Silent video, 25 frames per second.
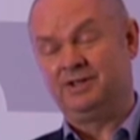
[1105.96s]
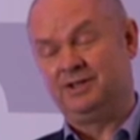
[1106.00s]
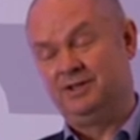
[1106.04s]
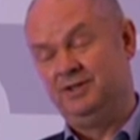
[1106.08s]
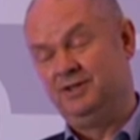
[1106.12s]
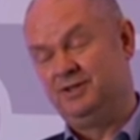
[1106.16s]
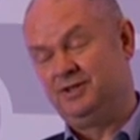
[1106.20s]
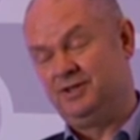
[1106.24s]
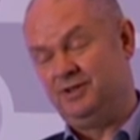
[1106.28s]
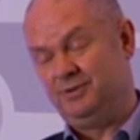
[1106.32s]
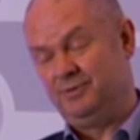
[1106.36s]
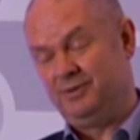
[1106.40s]

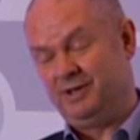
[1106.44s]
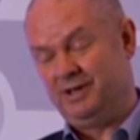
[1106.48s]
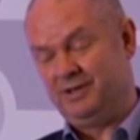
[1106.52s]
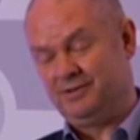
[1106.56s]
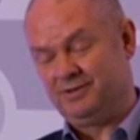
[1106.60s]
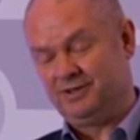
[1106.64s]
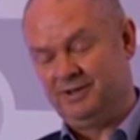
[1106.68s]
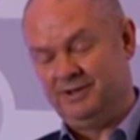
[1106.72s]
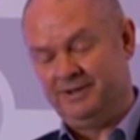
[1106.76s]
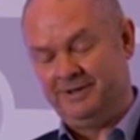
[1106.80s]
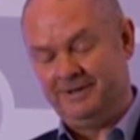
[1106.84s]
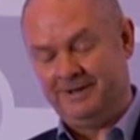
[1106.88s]
since
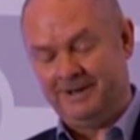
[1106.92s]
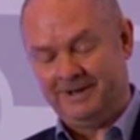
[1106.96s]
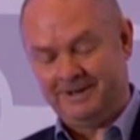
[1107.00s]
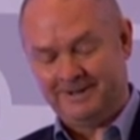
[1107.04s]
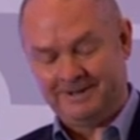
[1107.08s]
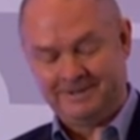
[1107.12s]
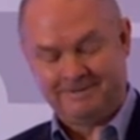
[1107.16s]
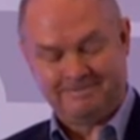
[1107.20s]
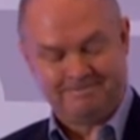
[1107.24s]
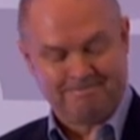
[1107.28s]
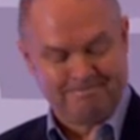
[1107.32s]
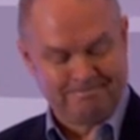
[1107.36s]

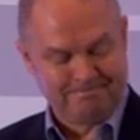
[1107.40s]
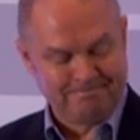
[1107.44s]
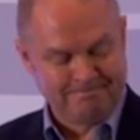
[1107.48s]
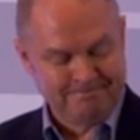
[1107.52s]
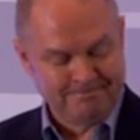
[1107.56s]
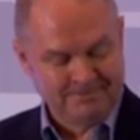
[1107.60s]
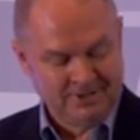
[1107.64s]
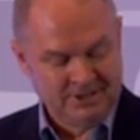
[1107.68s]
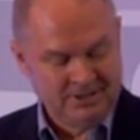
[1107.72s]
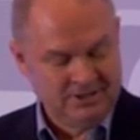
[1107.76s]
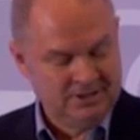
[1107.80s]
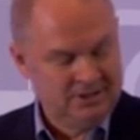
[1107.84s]
2009.
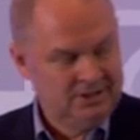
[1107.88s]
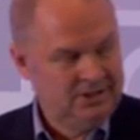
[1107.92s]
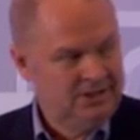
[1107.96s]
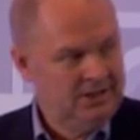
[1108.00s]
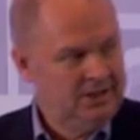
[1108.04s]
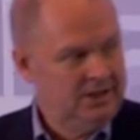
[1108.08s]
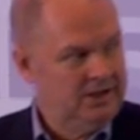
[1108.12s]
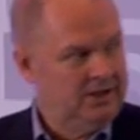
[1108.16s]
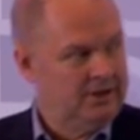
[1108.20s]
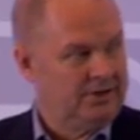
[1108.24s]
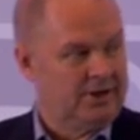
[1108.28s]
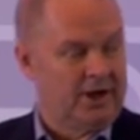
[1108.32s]

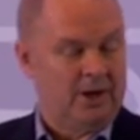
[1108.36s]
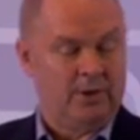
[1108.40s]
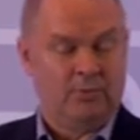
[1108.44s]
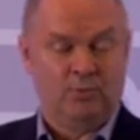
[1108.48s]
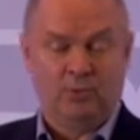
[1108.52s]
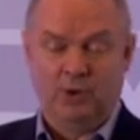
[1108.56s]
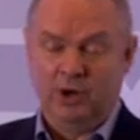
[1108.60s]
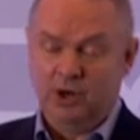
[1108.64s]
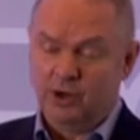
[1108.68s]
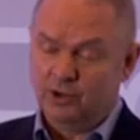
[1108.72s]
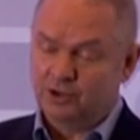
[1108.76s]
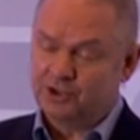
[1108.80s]
Okay,
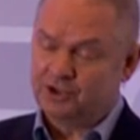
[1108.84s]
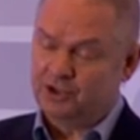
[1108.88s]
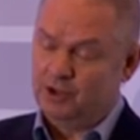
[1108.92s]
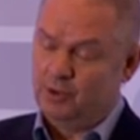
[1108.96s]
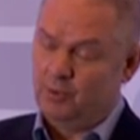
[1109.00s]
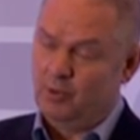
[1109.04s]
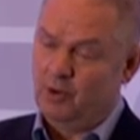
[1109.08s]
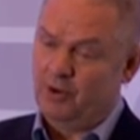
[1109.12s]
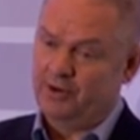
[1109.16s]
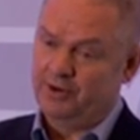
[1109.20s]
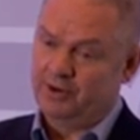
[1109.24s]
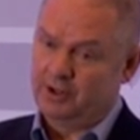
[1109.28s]
we also
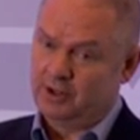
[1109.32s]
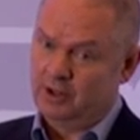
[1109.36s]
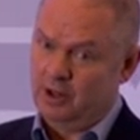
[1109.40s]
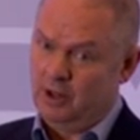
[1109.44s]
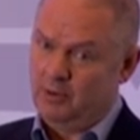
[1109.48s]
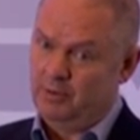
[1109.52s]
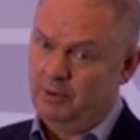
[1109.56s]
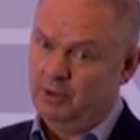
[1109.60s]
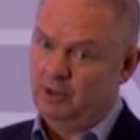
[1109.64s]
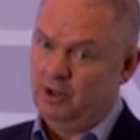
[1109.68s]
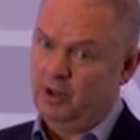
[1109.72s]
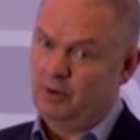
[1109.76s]
want
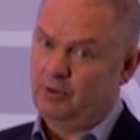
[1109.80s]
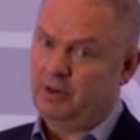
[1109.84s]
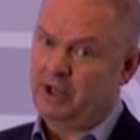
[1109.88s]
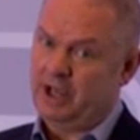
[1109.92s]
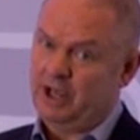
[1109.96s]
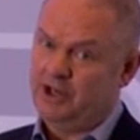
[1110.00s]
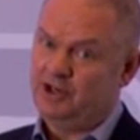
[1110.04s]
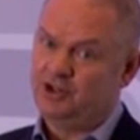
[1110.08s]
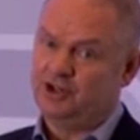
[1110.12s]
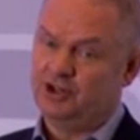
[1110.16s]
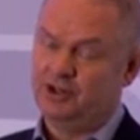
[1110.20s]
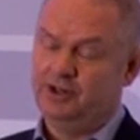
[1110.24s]
global
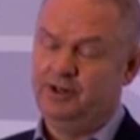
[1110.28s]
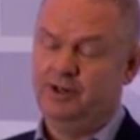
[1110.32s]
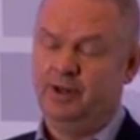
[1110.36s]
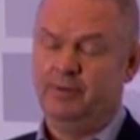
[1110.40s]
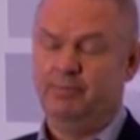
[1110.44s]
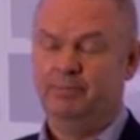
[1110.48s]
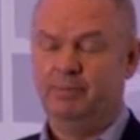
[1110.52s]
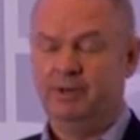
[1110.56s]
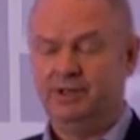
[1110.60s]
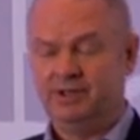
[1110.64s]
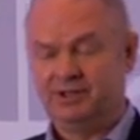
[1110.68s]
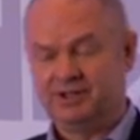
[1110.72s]
location
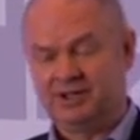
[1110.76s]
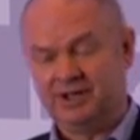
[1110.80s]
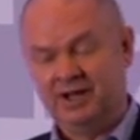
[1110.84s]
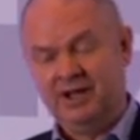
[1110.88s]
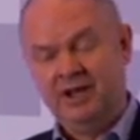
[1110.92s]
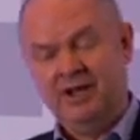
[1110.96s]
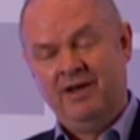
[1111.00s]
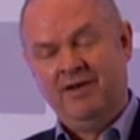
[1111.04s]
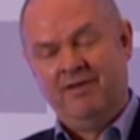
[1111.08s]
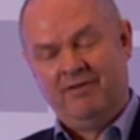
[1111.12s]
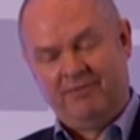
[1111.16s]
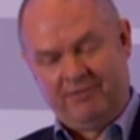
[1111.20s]
numbers
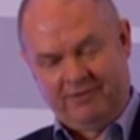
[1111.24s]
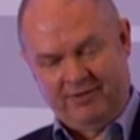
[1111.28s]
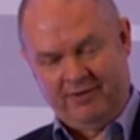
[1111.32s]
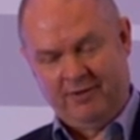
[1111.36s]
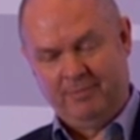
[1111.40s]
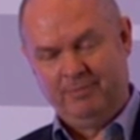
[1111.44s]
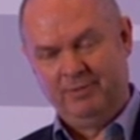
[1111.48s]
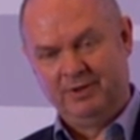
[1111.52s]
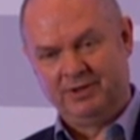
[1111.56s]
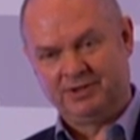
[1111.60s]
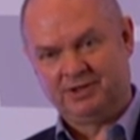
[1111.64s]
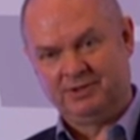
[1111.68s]

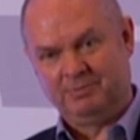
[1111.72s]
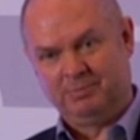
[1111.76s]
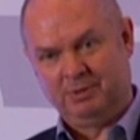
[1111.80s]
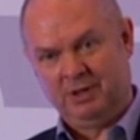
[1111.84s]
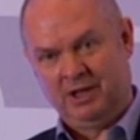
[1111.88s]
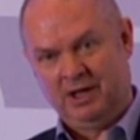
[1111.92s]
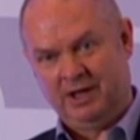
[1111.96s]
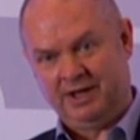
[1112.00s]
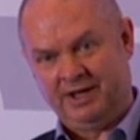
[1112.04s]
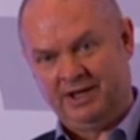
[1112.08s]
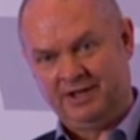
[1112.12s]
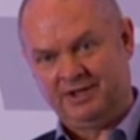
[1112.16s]
from the
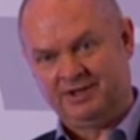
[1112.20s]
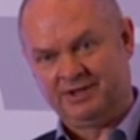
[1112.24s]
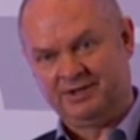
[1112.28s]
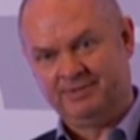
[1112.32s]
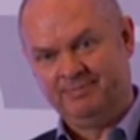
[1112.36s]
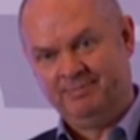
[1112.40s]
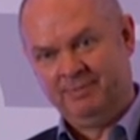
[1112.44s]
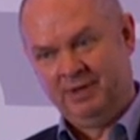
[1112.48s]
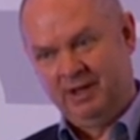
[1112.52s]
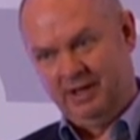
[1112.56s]
suppliers.